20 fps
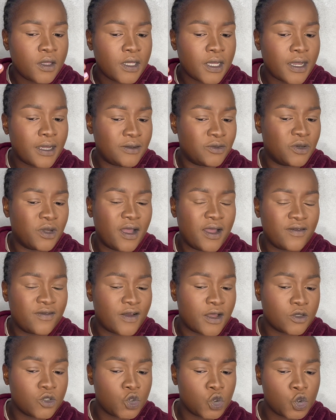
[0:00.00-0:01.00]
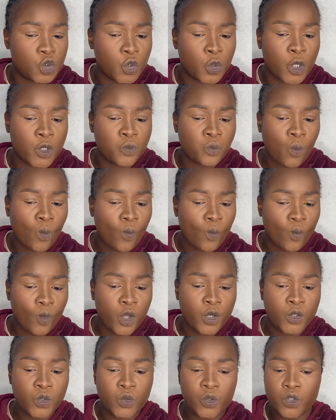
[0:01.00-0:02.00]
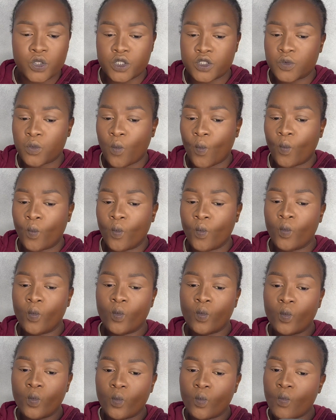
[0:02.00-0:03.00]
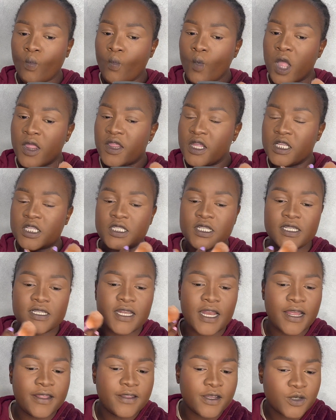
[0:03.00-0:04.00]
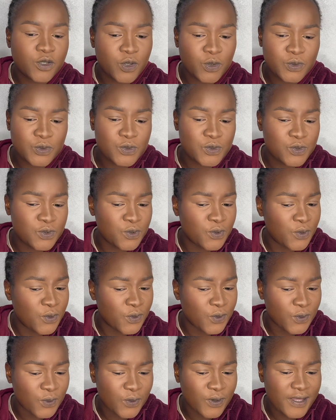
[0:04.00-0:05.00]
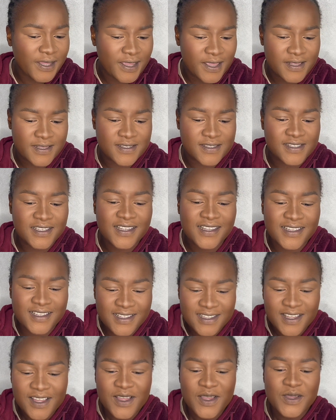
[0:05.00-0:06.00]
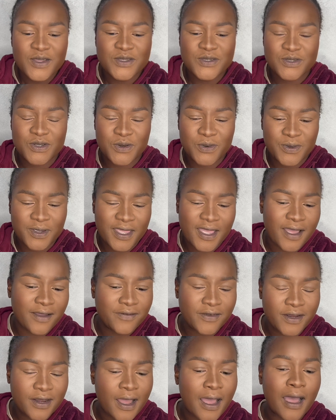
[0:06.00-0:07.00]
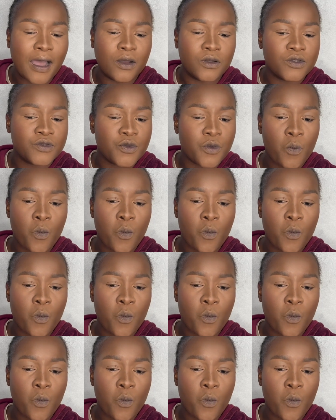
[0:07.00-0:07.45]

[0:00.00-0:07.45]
you carve out. You see when you do this, there's this line that goes to your ears. So we carve it out